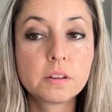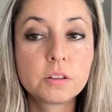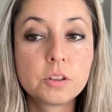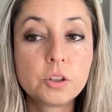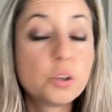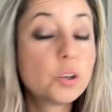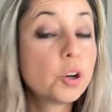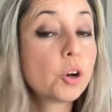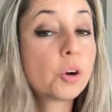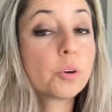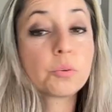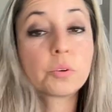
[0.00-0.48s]

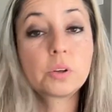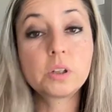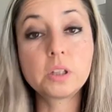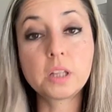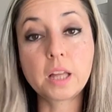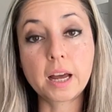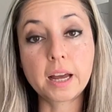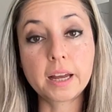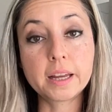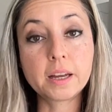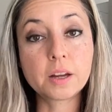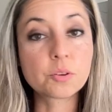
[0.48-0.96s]
You don't
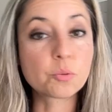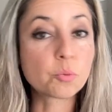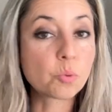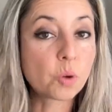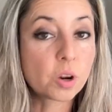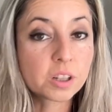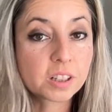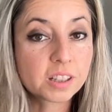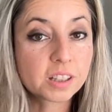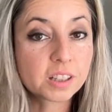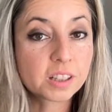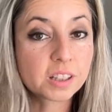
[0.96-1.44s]
rely on
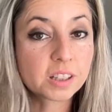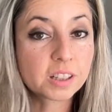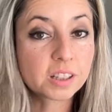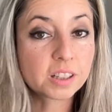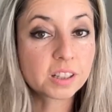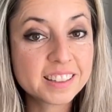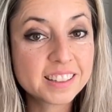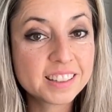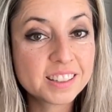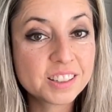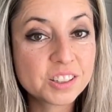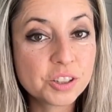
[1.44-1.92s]
one
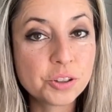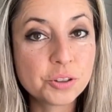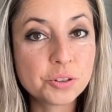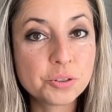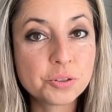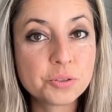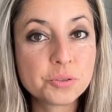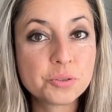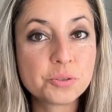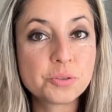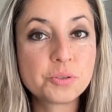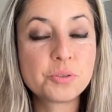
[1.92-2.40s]
client.
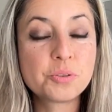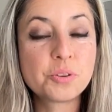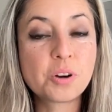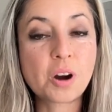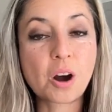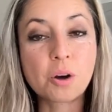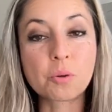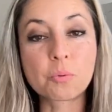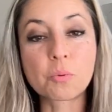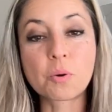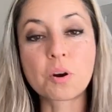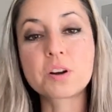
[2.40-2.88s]
You
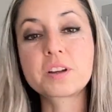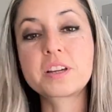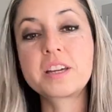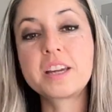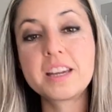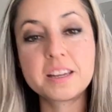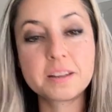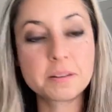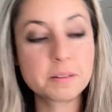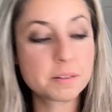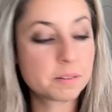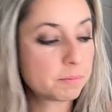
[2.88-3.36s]
are
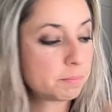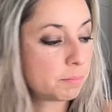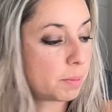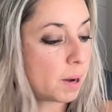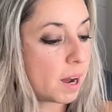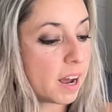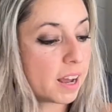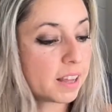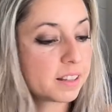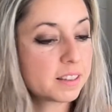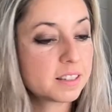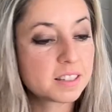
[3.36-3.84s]
working
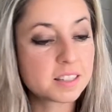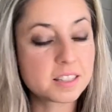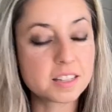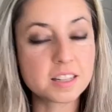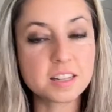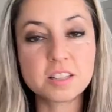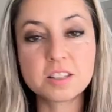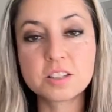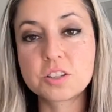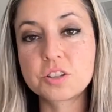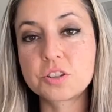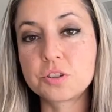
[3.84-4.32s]
behind the
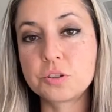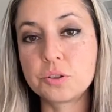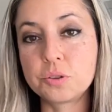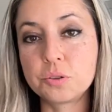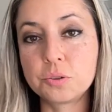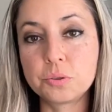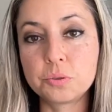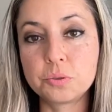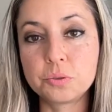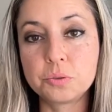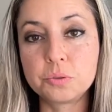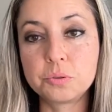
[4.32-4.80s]
scenes
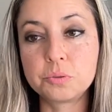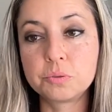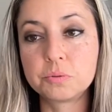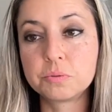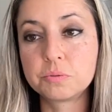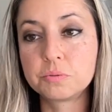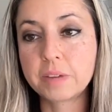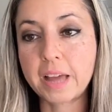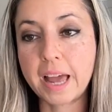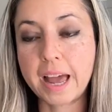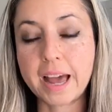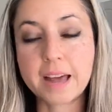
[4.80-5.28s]
to
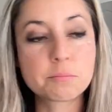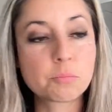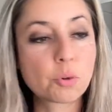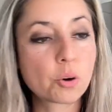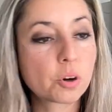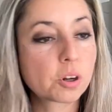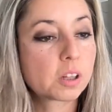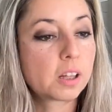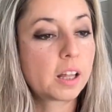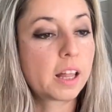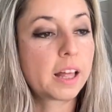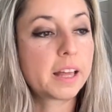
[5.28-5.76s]
add
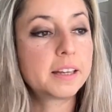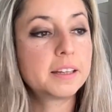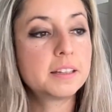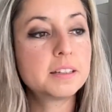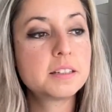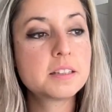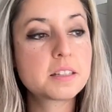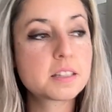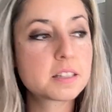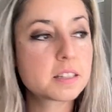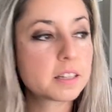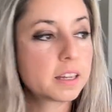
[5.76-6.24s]
more
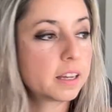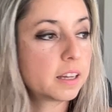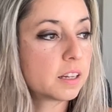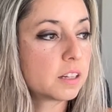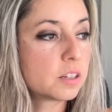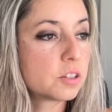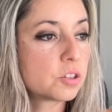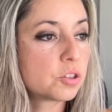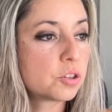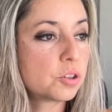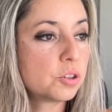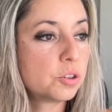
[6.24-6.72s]
clients
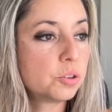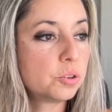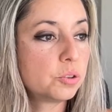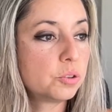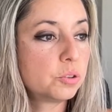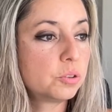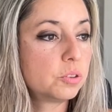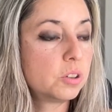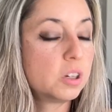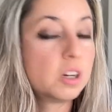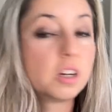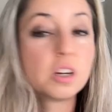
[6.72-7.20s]
and
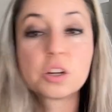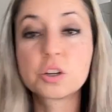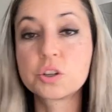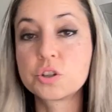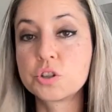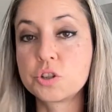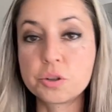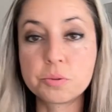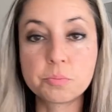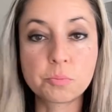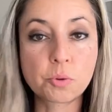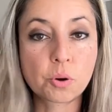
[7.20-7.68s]
to
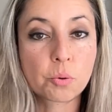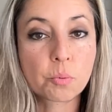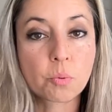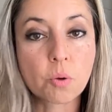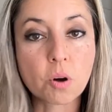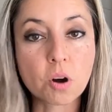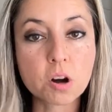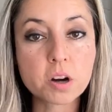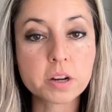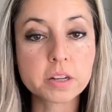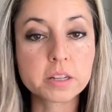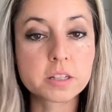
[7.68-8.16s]
do more
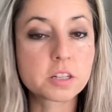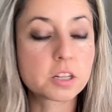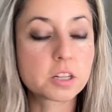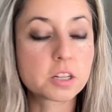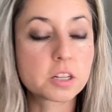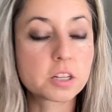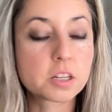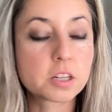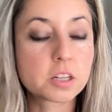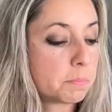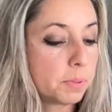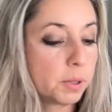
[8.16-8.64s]
work and to
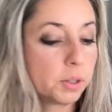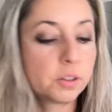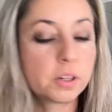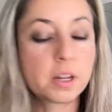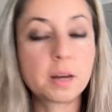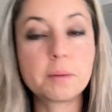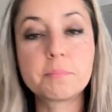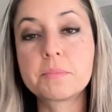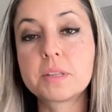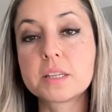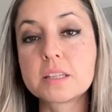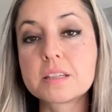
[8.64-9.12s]
just build
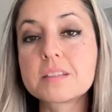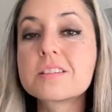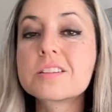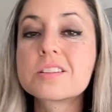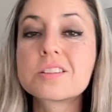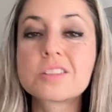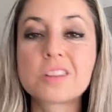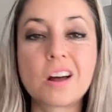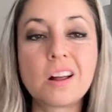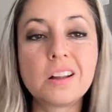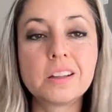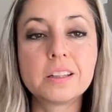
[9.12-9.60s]
up this
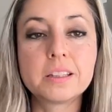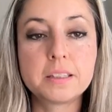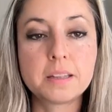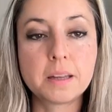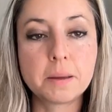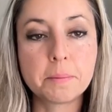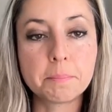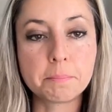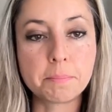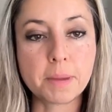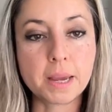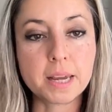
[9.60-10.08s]

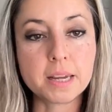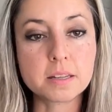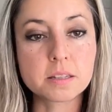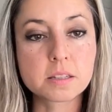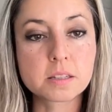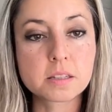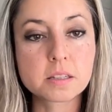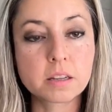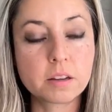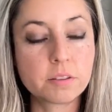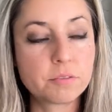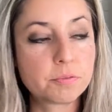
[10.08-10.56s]
solid
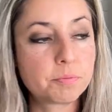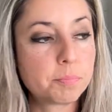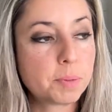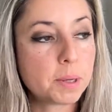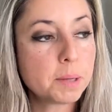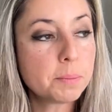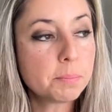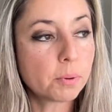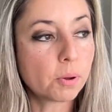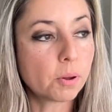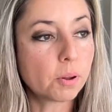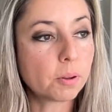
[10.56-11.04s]
base of
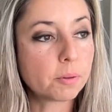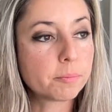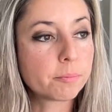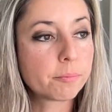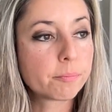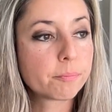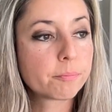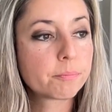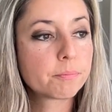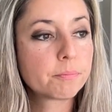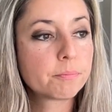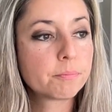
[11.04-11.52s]
people
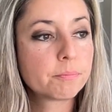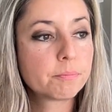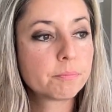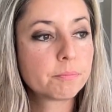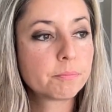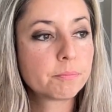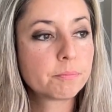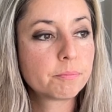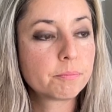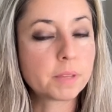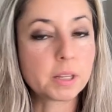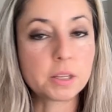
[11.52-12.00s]

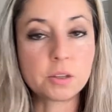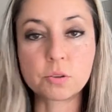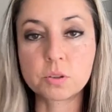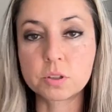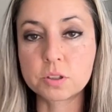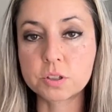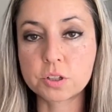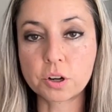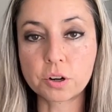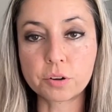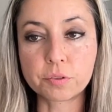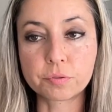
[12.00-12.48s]
that you
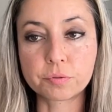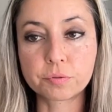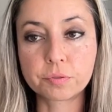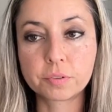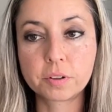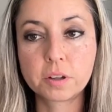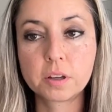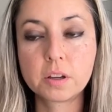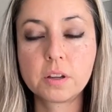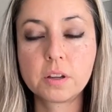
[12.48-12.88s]
can serve.